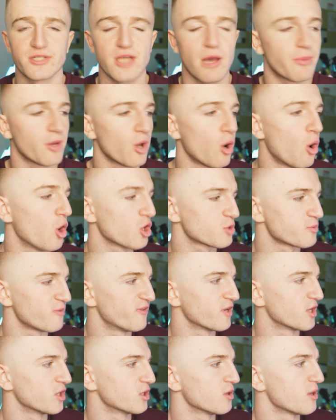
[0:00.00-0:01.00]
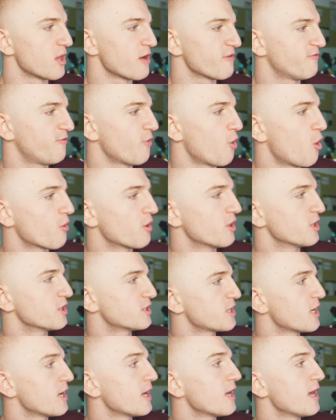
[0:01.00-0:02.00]
So that'd be awesome if you could do that for
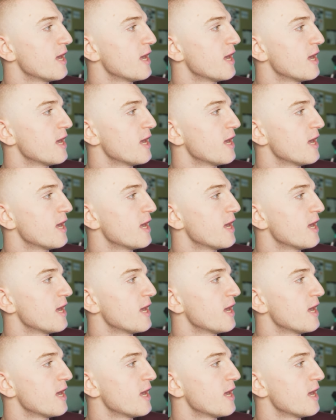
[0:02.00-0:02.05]
us.